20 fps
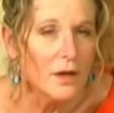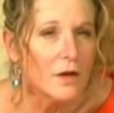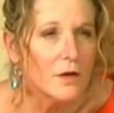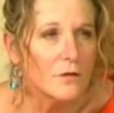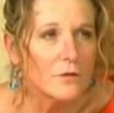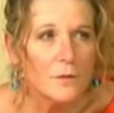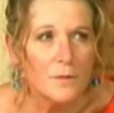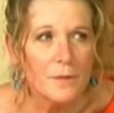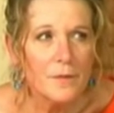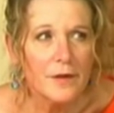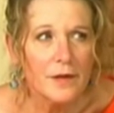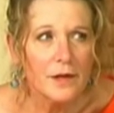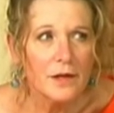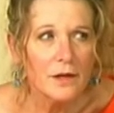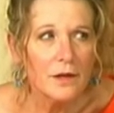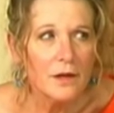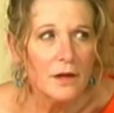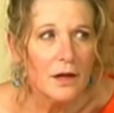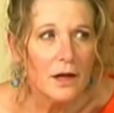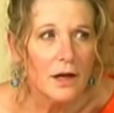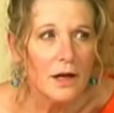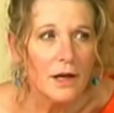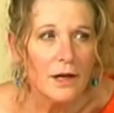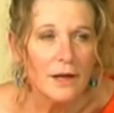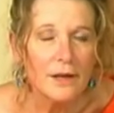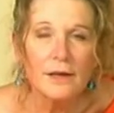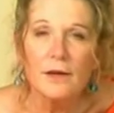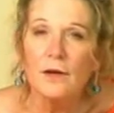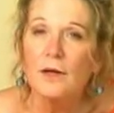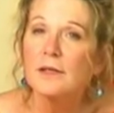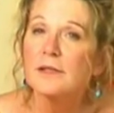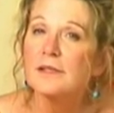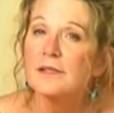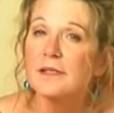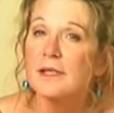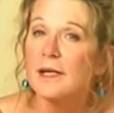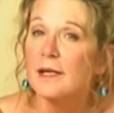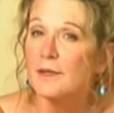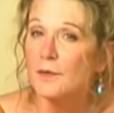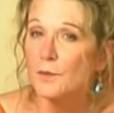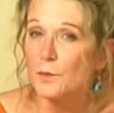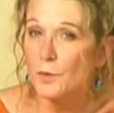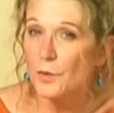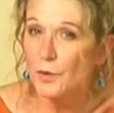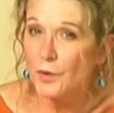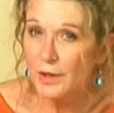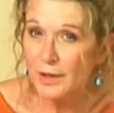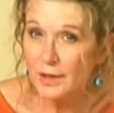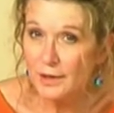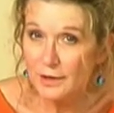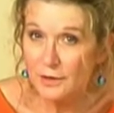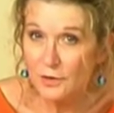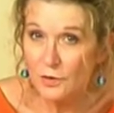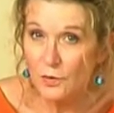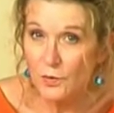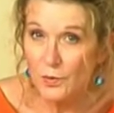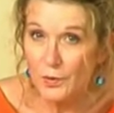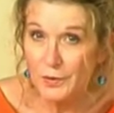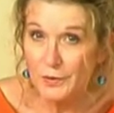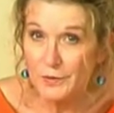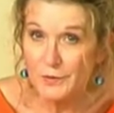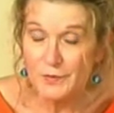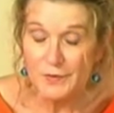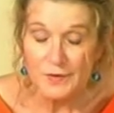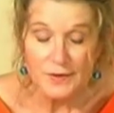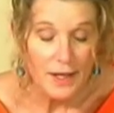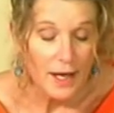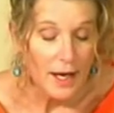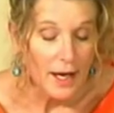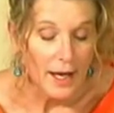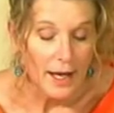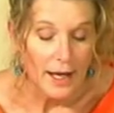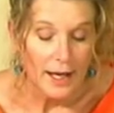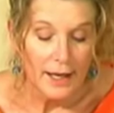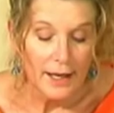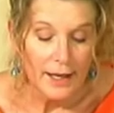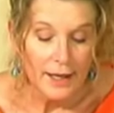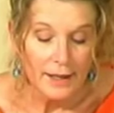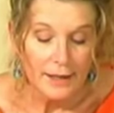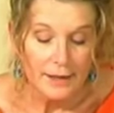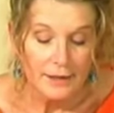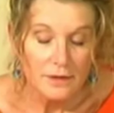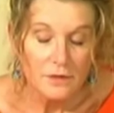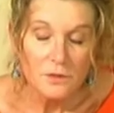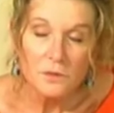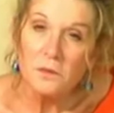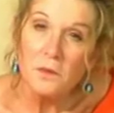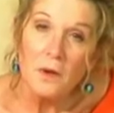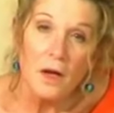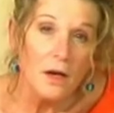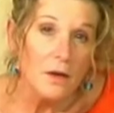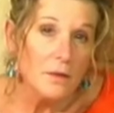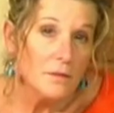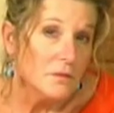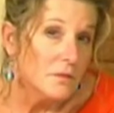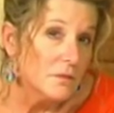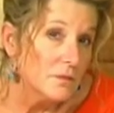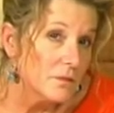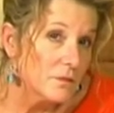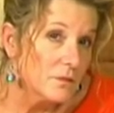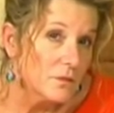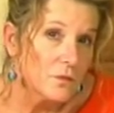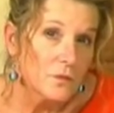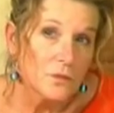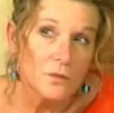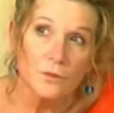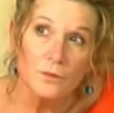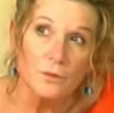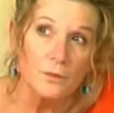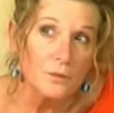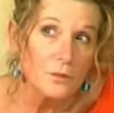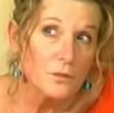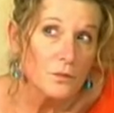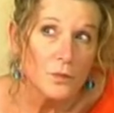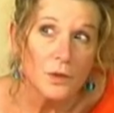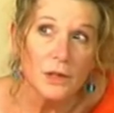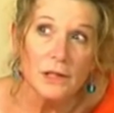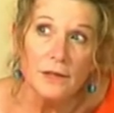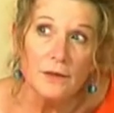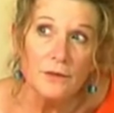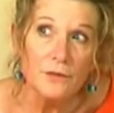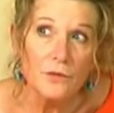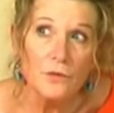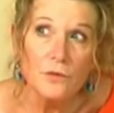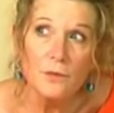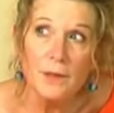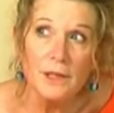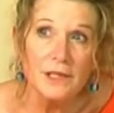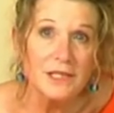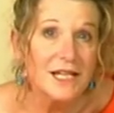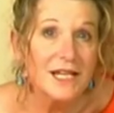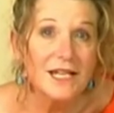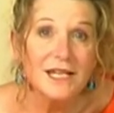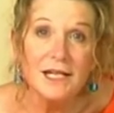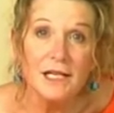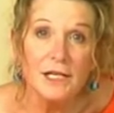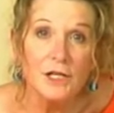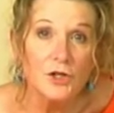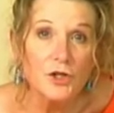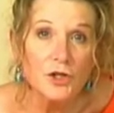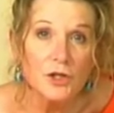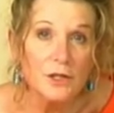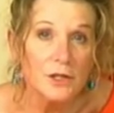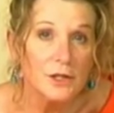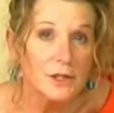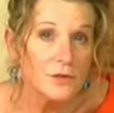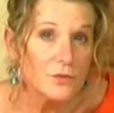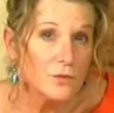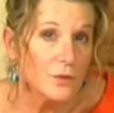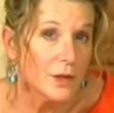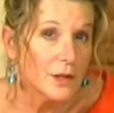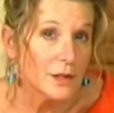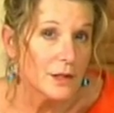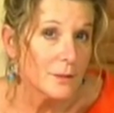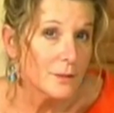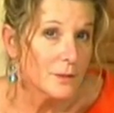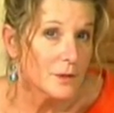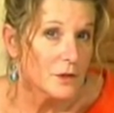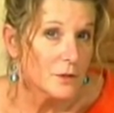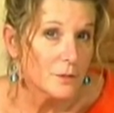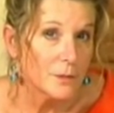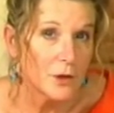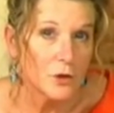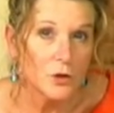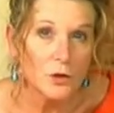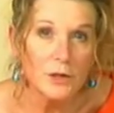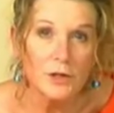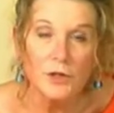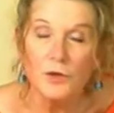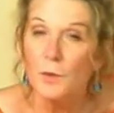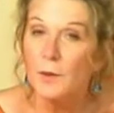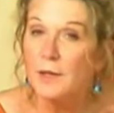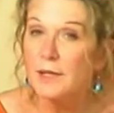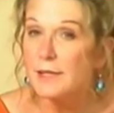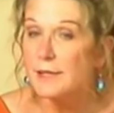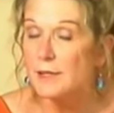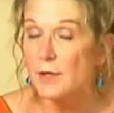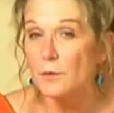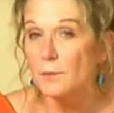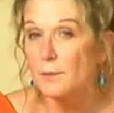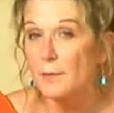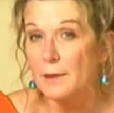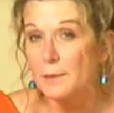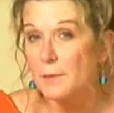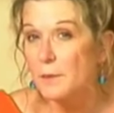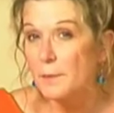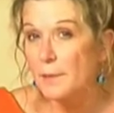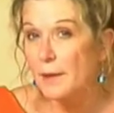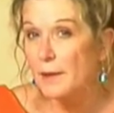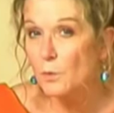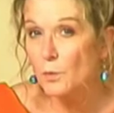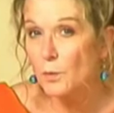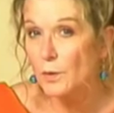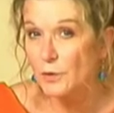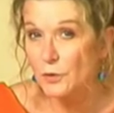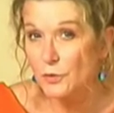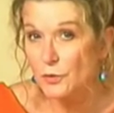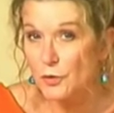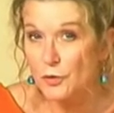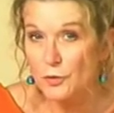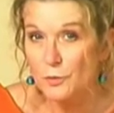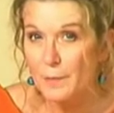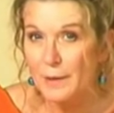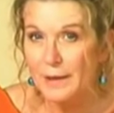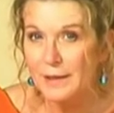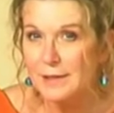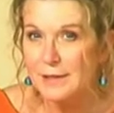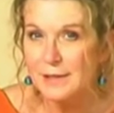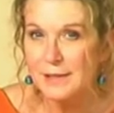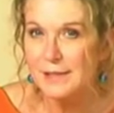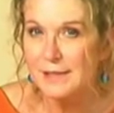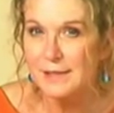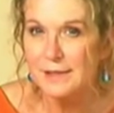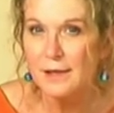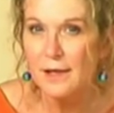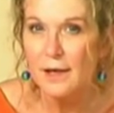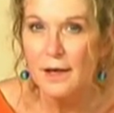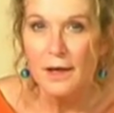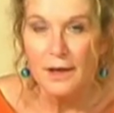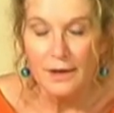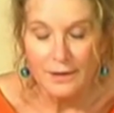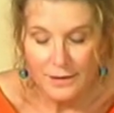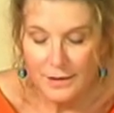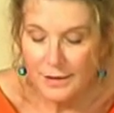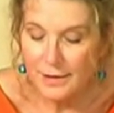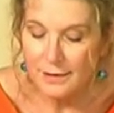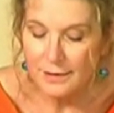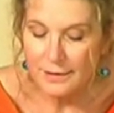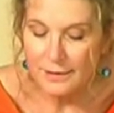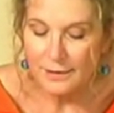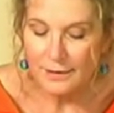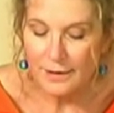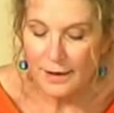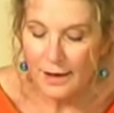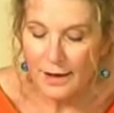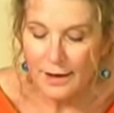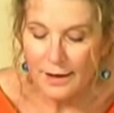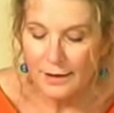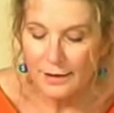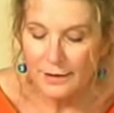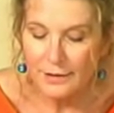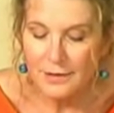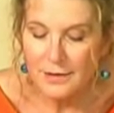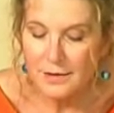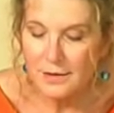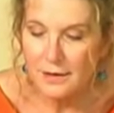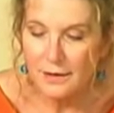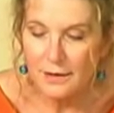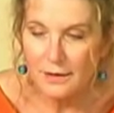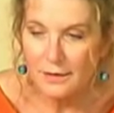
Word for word: from there I started working in oils and really through my teenage years right up into my early 20s I would maybe paint one or two paintings a year and